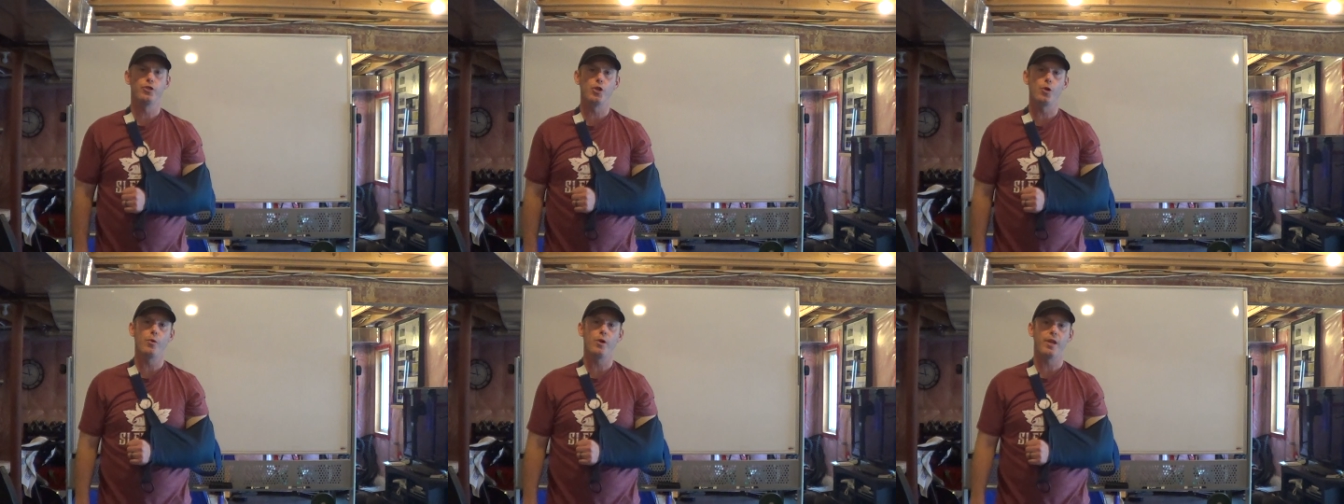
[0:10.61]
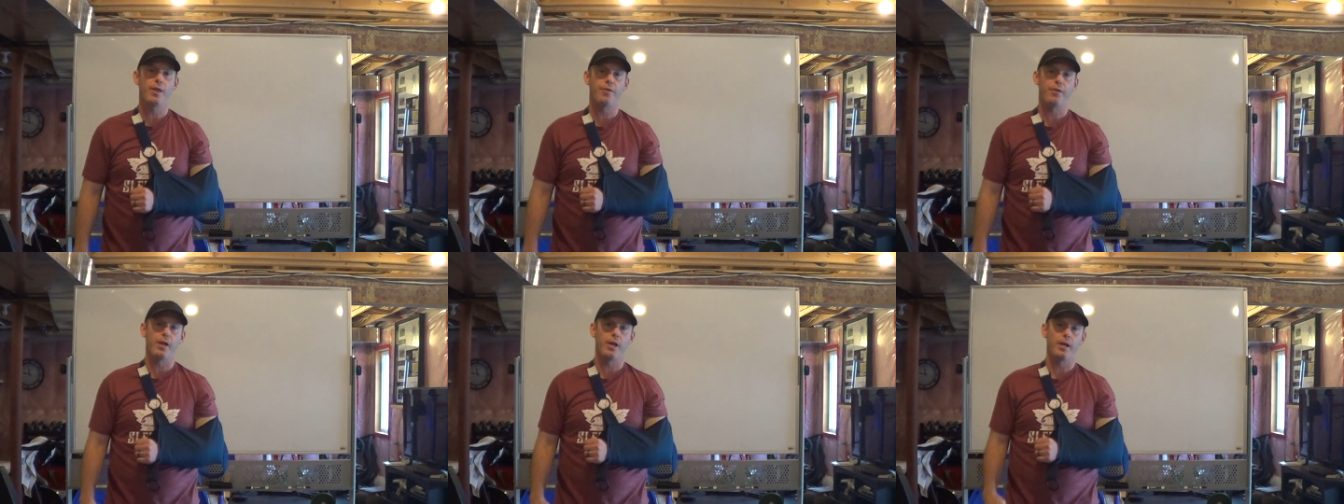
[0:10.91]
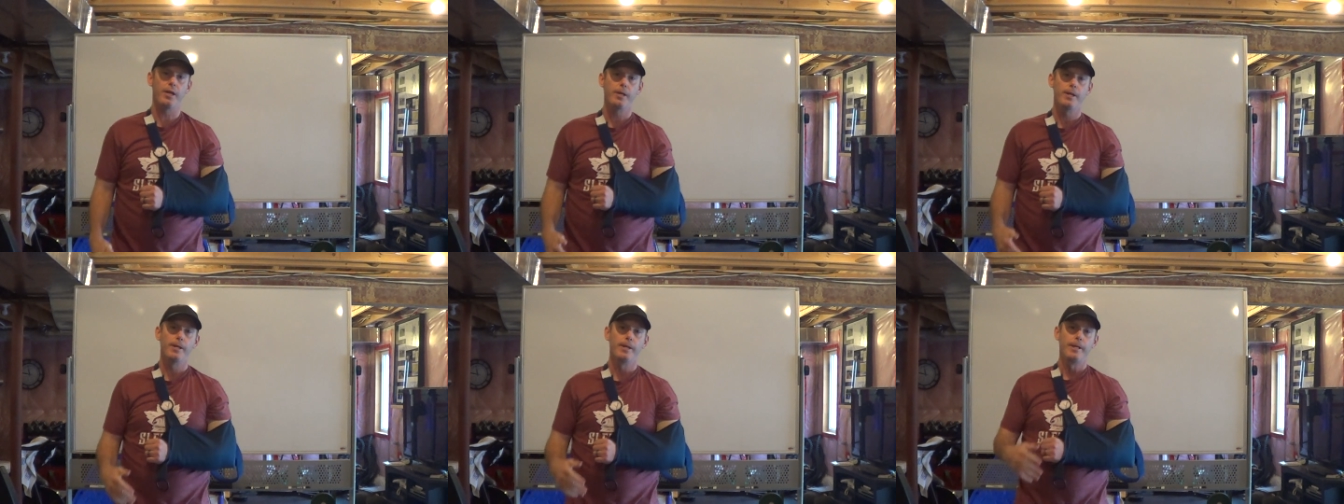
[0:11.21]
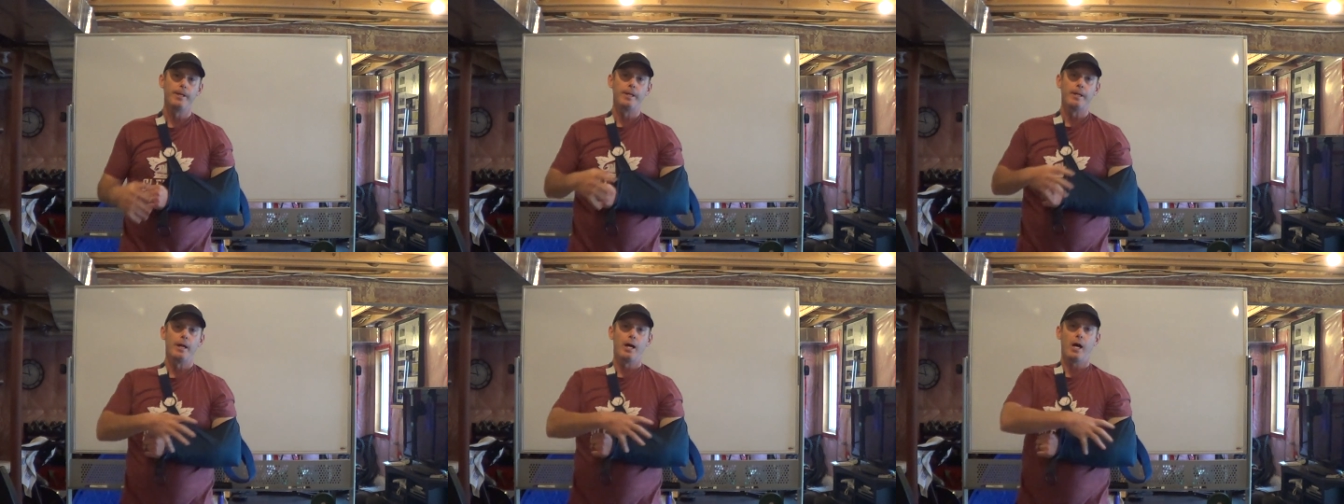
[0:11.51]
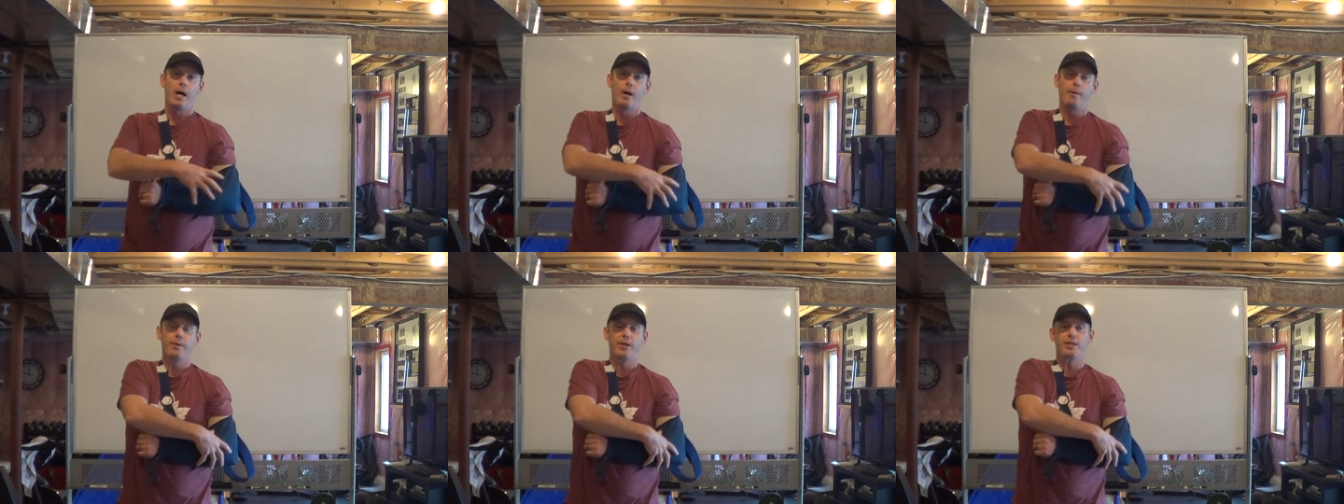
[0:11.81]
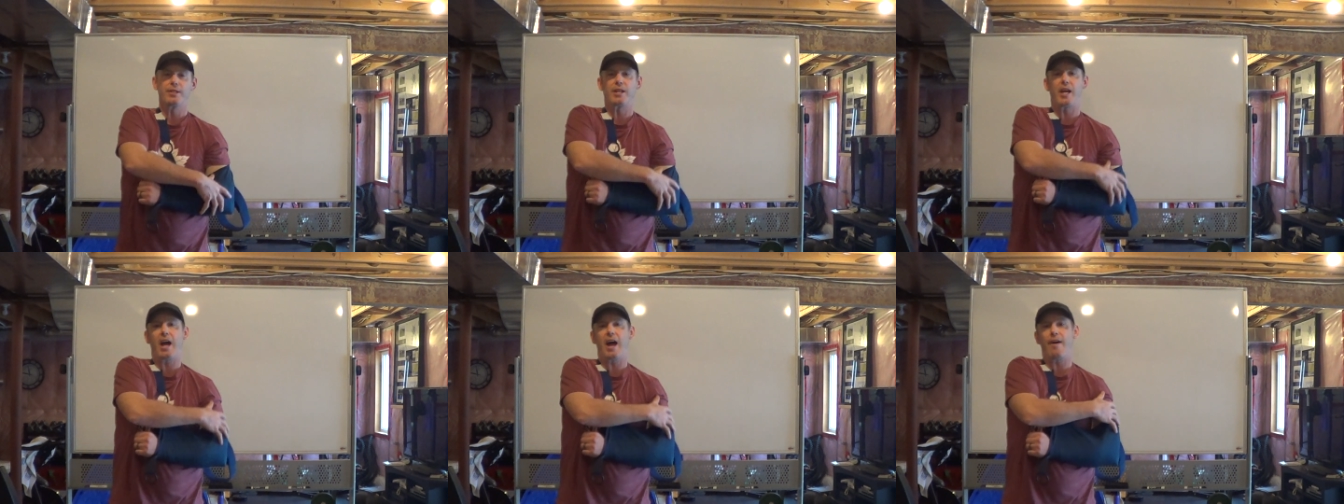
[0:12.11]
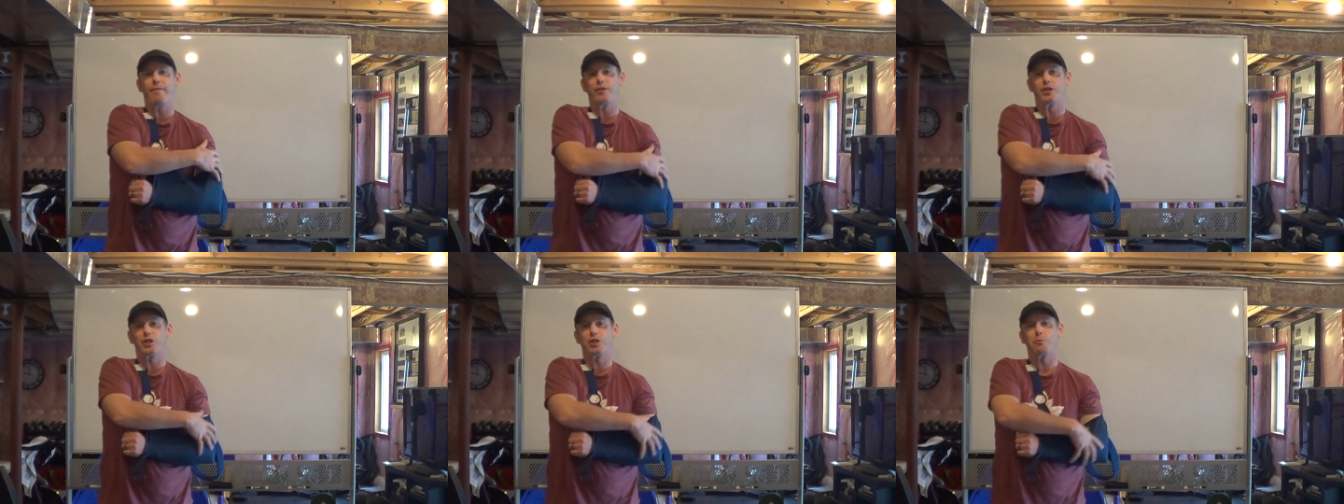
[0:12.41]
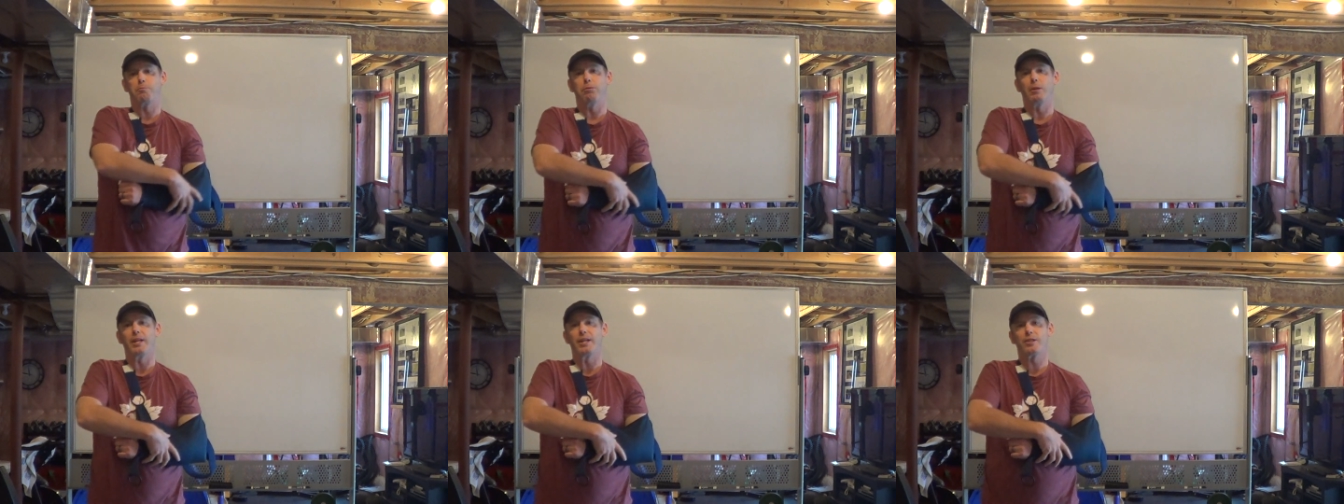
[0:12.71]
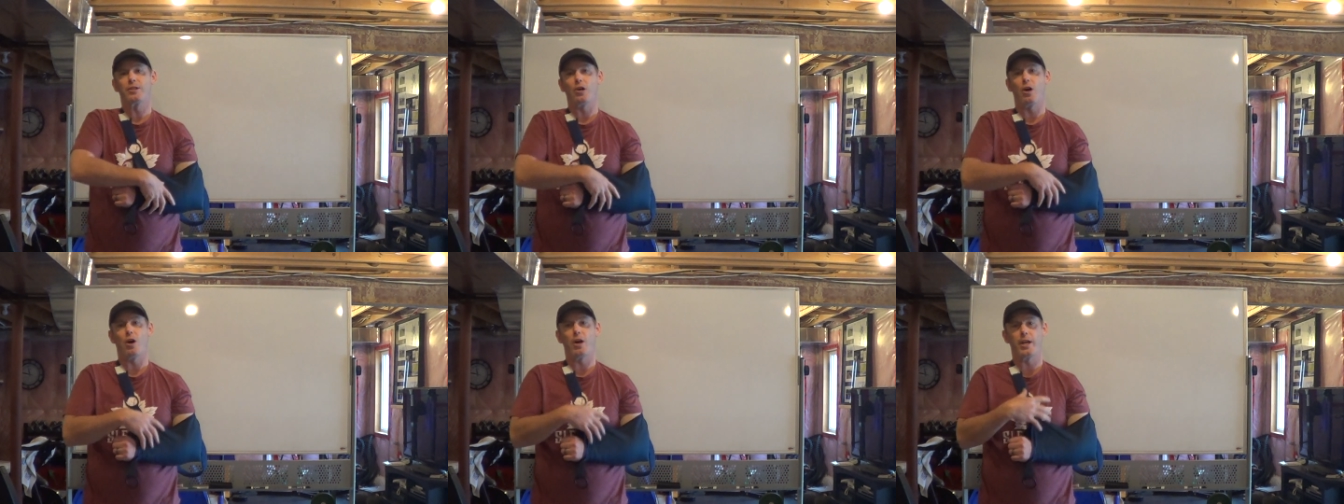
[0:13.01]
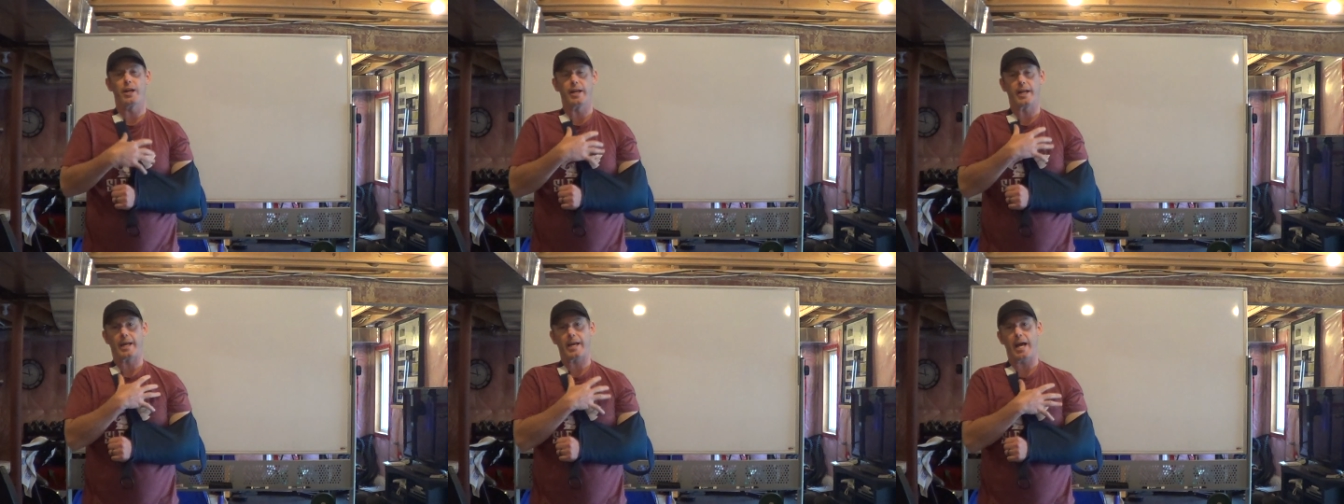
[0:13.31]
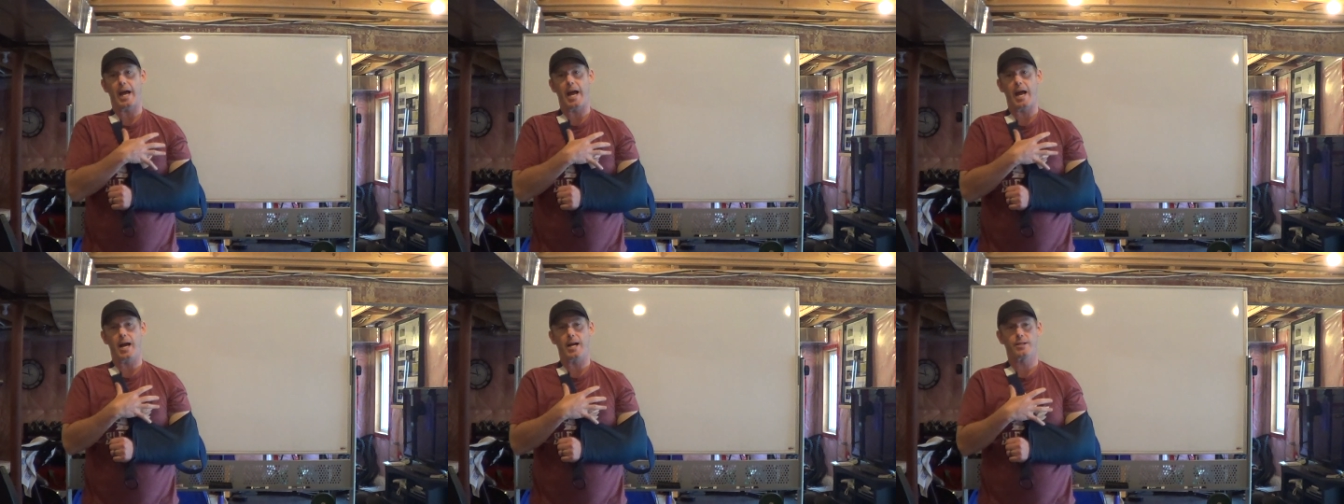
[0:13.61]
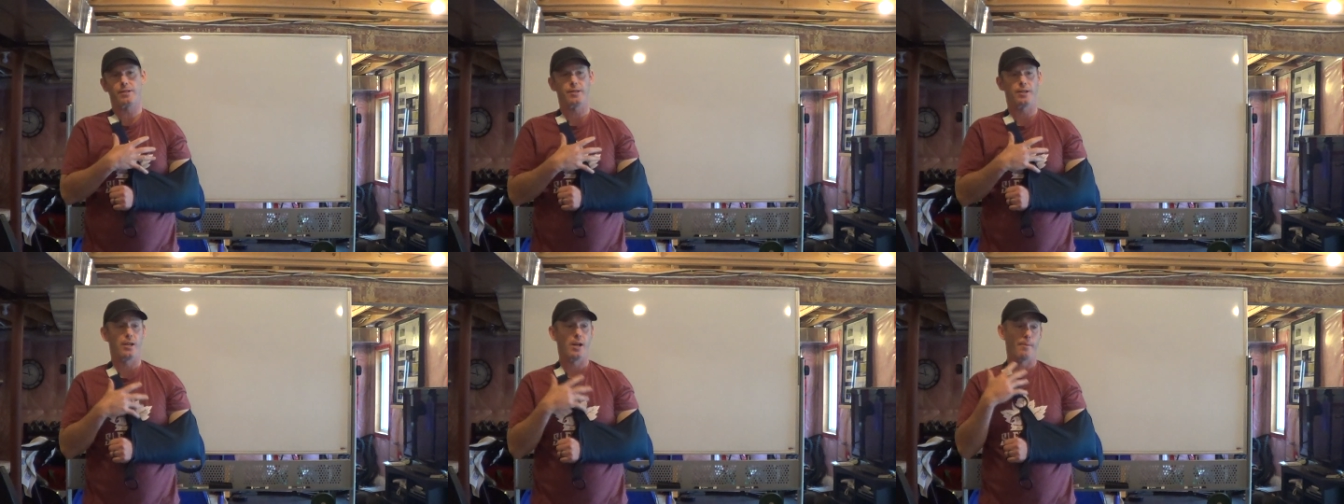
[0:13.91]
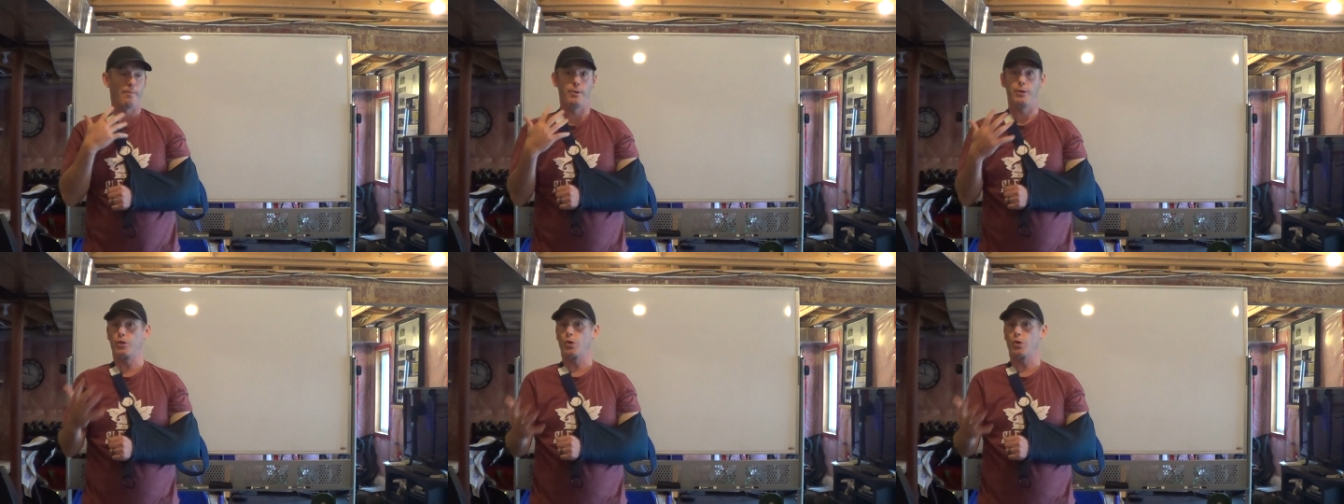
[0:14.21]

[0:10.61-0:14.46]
do anything uh, because I have a splint on and a cast and I've been